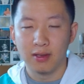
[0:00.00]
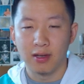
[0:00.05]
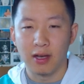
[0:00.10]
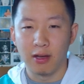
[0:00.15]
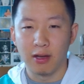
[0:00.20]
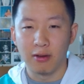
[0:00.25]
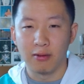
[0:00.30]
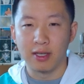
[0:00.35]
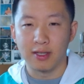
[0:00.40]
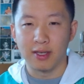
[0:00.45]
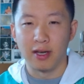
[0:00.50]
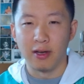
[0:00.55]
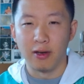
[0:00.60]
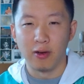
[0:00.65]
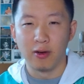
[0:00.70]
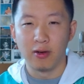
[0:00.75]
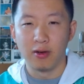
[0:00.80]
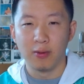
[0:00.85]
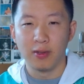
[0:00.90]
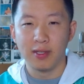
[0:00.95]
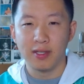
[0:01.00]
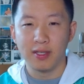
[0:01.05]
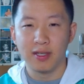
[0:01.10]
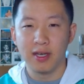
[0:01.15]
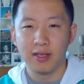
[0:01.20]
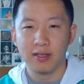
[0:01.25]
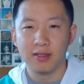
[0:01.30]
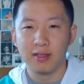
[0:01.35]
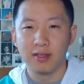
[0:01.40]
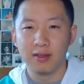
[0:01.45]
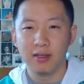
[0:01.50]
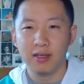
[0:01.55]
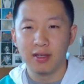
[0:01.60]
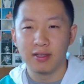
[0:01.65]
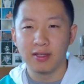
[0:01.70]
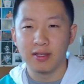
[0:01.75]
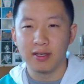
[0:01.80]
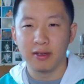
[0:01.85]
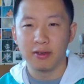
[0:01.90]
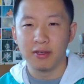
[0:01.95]
Calyrex Kyogre, once again, is a lead
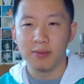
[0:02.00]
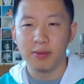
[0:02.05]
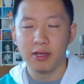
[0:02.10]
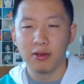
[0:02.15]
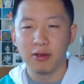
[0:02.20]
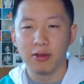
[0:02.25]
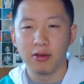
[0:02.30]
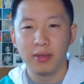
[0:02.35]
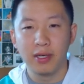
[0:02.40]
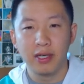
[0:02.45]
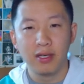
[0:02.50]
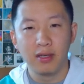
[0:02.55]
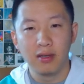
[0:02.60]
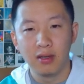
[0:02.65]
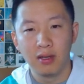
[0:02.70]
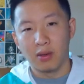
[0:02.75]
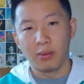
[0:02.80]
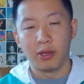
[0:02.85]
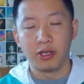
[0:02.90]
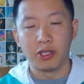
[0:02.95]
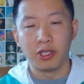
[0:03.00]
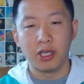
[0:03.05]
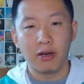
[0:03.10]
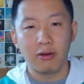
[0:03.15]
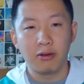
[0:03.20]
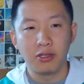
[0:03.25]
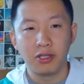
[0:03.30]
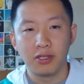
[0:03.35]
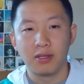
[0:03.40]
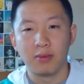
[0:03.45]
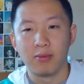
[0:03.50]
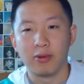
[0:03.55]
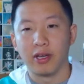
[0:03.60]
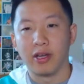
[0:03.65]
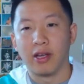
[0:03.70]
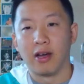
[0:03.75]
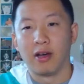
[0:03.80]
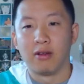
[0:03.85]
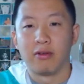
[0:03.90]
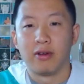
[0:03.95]
that scares me a little bit. I mean, the challenge is to
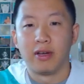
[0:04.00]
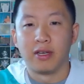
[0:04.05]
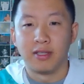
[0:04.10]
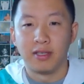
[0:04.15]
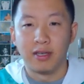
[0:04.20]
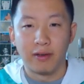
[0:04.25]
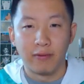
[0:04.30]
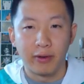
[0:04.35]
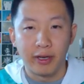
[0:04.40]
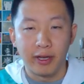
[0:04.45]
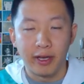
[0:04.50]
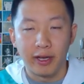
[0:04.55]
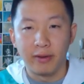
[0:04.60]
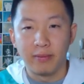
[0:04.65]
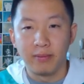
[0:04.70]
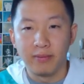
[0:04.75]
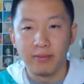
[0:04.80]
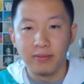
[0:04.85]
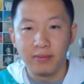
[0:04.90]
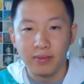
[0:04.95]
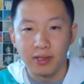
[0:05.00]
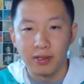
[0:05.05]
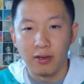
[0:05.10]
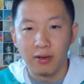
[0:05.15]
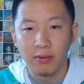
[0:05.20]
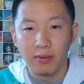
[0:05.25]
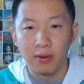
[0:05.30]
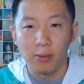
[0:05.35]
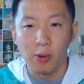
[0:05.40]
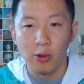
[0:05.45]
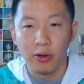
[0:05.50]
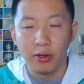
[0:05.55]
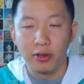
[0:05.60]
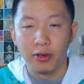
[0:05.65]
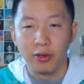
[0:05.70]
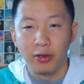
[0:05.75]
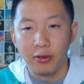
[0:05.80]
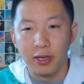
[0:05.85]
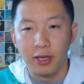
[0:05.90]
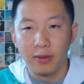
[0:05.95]
bring Calyrex in every game, so I'm going to
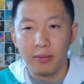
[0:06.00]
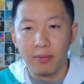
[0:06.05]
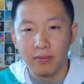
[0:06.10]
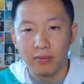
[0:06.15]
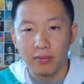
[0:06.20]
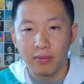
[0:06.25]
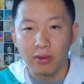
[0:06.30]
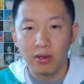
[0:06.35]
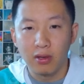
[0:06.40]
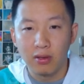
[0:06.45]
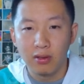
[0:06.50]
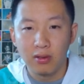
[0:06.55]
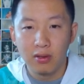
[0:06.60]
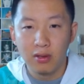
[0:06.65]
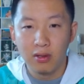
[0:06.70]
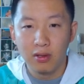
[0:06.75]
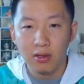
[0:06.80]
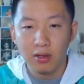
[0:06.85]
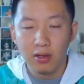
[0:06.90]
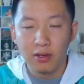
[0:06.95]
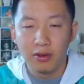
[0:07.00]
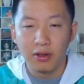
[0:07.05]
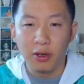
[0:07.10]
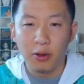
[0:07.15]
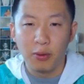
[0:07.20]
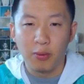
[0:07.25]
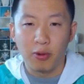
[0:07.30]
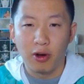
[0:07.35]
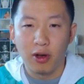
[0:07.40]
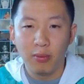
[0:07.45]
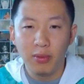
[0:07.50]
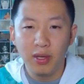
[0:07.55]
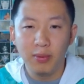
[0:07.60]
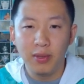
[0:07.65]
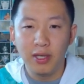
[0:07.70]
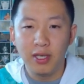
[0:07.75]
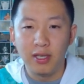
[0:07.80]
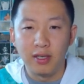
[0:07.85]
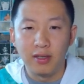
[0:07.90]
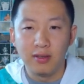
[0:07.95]
do it. I think it'd probably
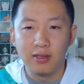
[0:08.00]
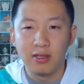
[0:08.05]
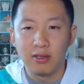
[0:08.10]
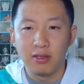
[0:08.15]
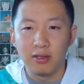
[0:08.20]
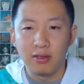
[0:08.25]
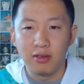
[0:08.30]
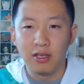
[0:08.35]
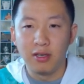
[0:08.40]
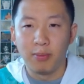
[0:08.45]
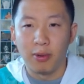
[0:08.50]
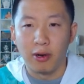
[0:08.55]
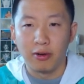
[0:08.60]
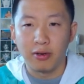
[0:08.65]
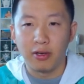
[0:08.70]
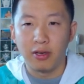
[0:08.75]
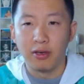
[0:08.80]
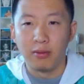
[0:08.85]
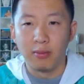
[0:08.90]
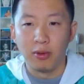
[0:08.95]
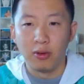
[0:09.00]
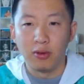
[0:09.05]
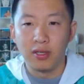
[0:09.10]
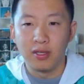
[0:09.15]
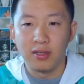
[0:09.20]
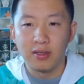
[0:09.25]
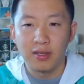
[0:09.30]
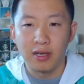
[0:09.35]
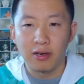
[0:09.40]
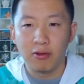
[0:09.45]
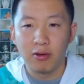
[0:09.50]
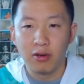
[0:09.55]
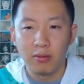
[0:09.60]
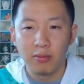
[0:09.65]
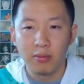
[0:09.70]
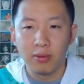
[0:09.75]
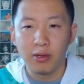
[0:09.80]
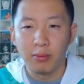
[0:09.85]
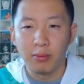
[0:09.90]
be easier to lead Palkia, Mungus, Zekrom,